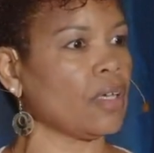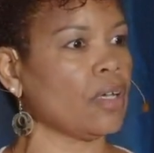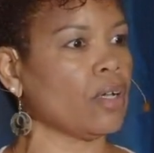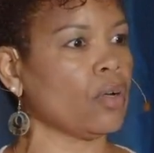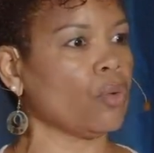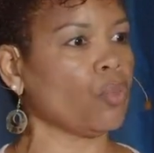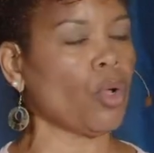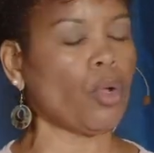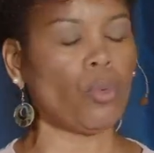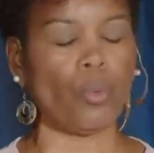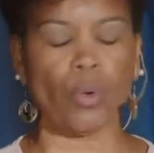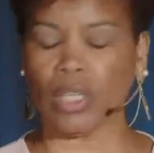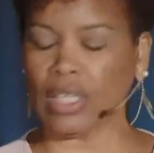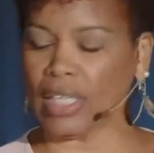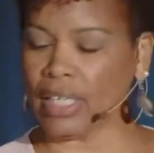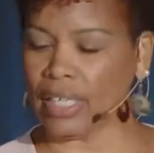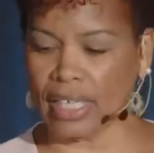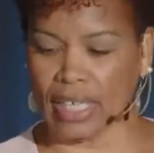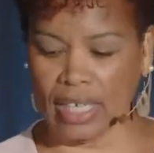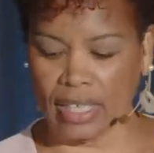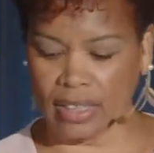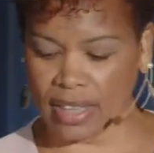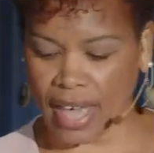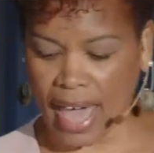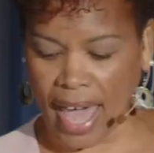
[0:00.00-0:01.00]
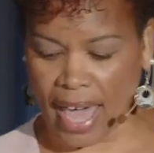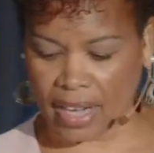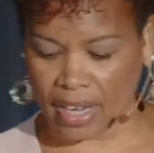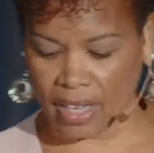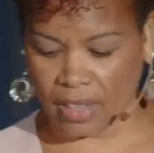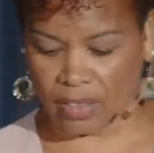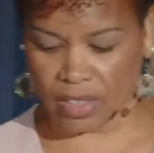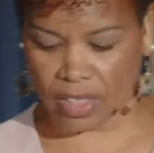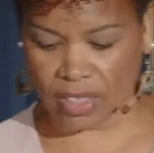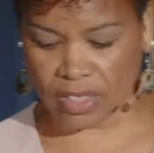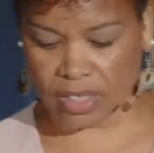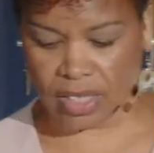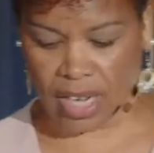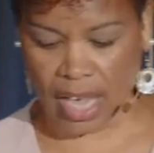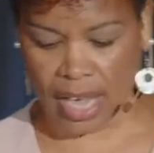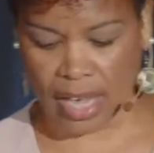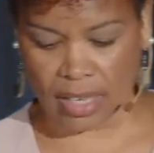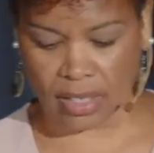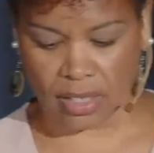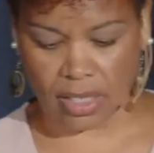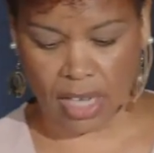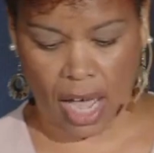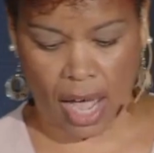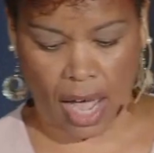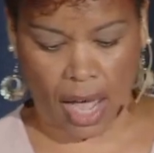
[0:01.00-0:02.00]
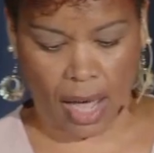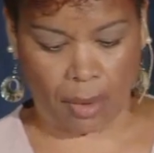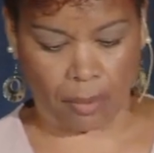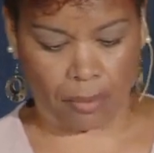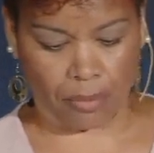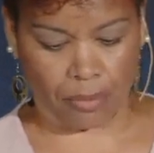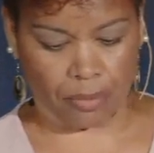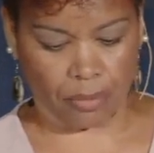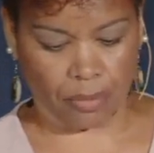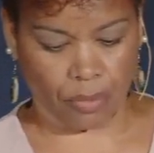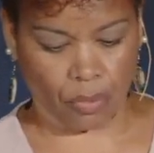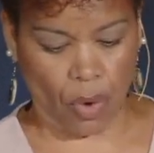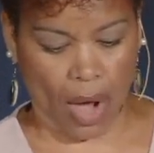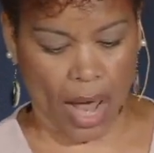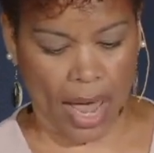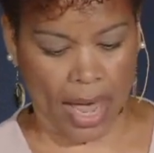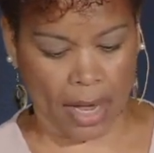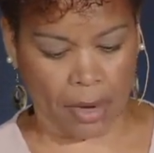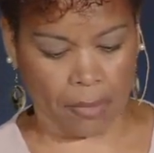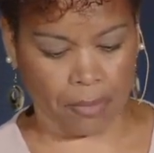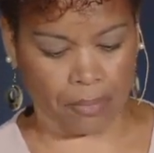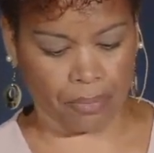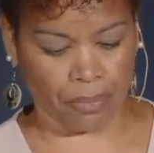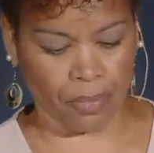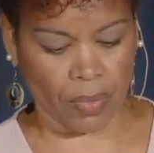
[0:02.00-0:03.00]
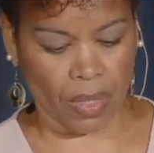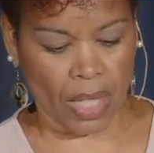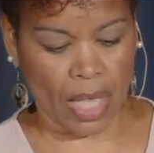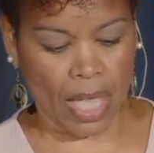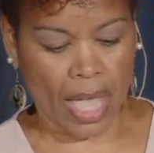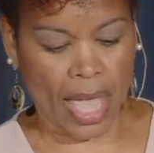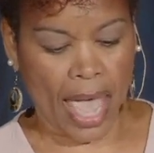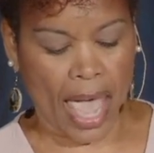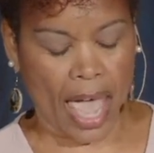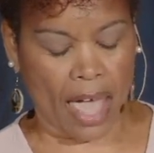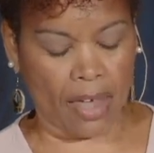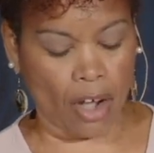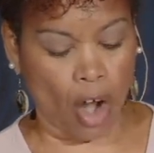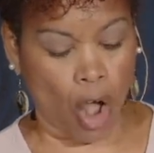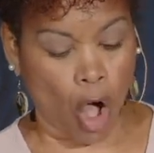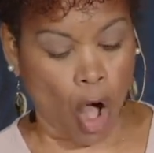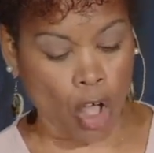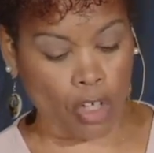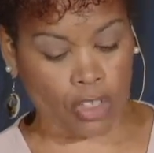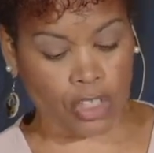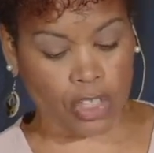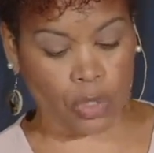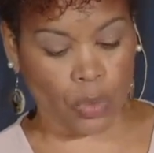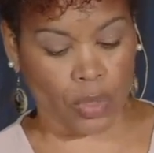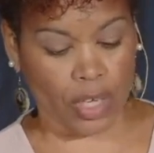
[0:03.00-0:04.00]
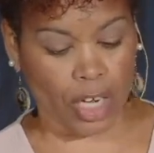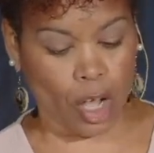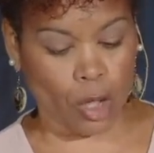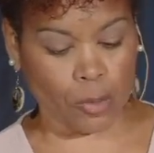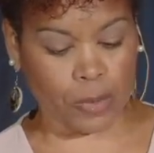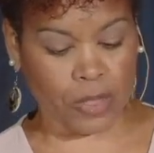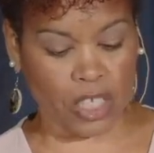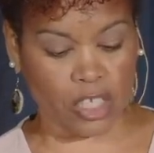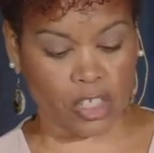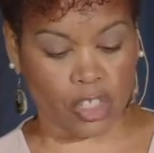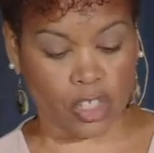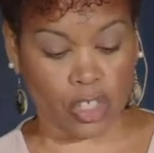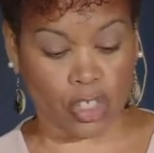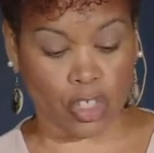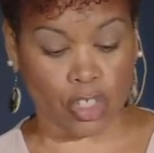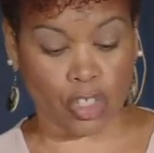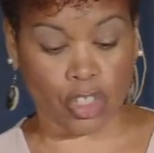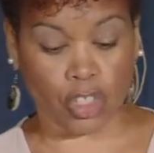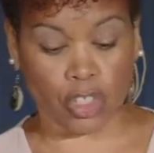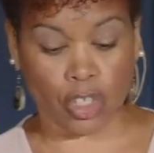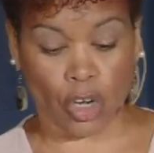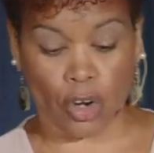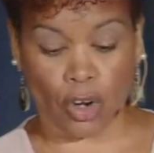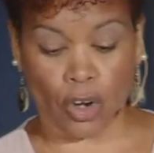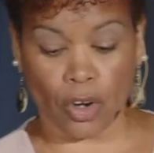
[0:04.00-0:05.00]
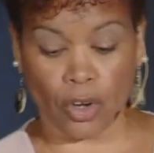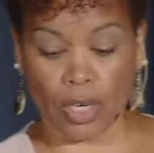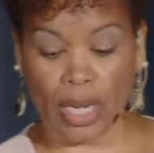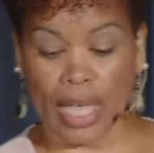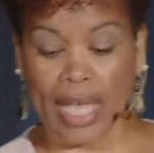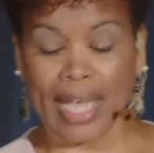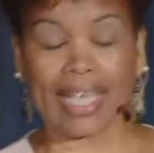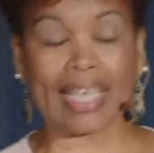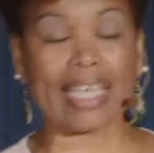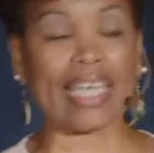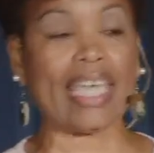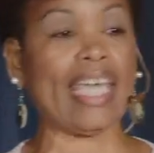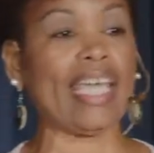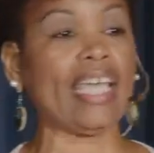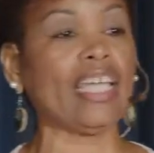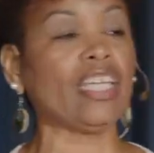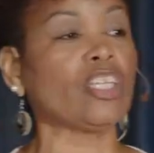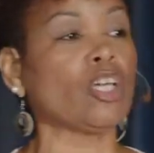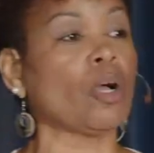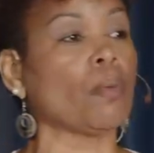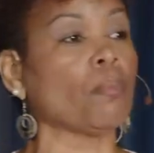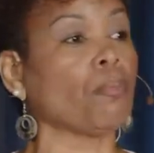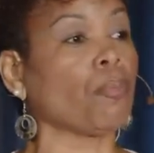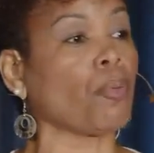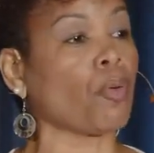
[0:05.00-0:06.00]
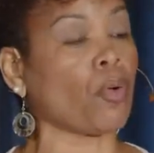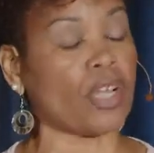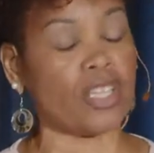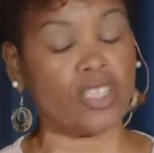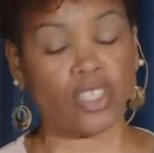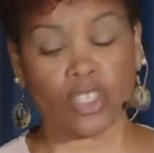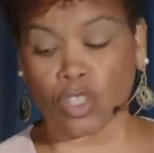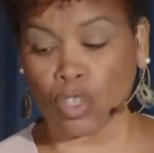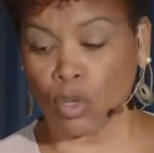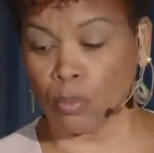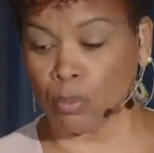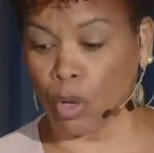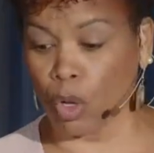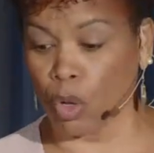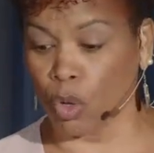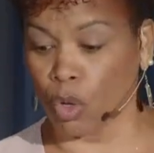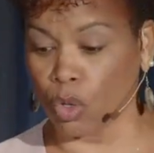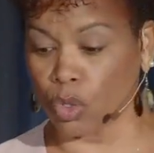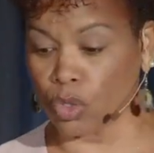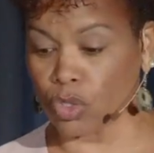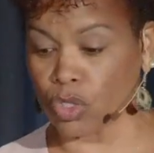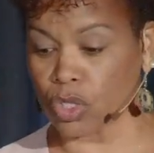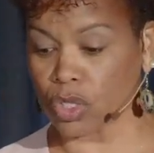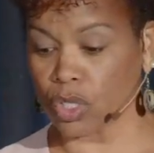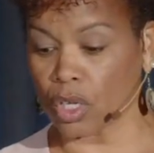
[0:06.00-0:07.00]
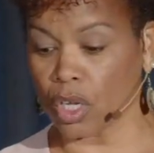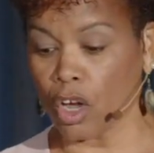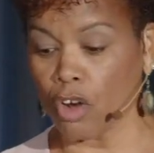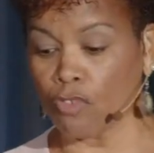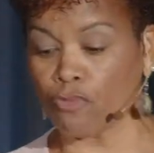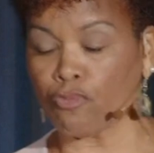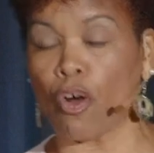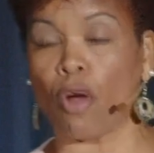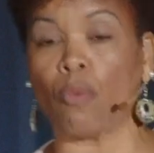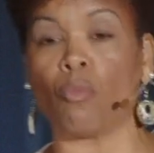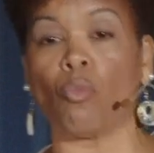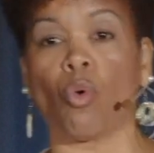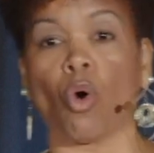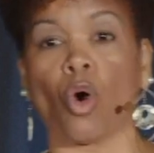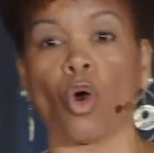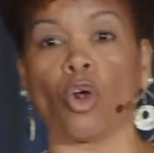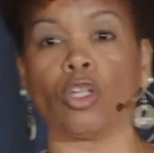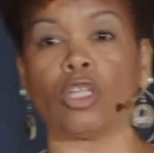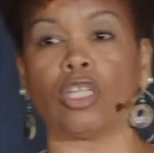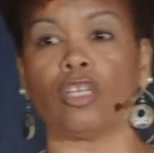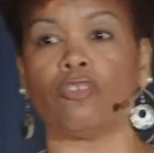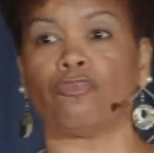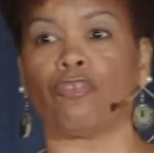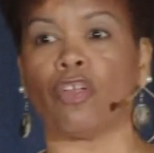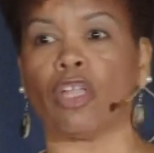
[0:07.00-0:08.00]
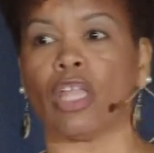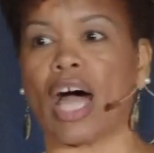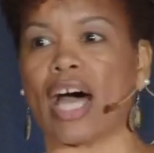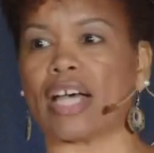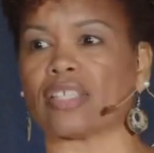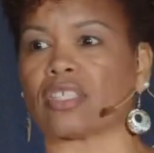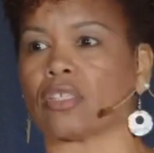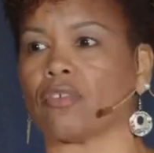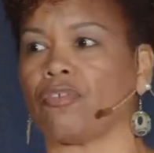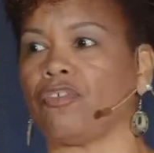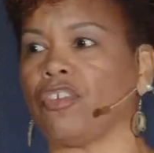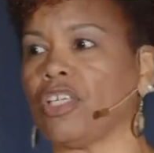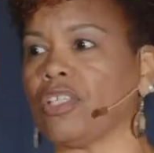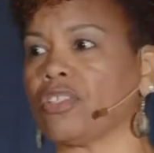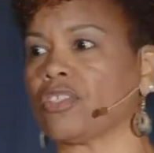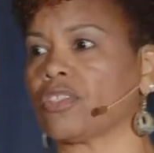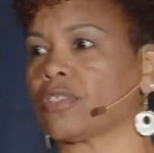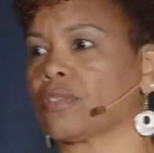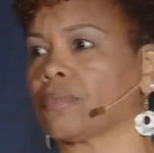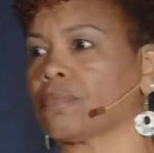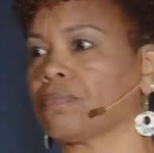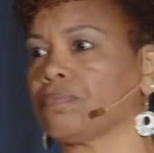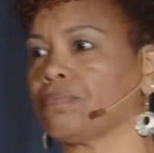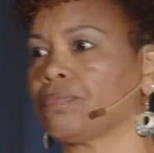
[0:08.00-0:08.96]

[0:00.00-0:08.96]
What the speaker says: We really need that in this day and time, right? And also it helps us to discern kingdom principles from worldly philosophies.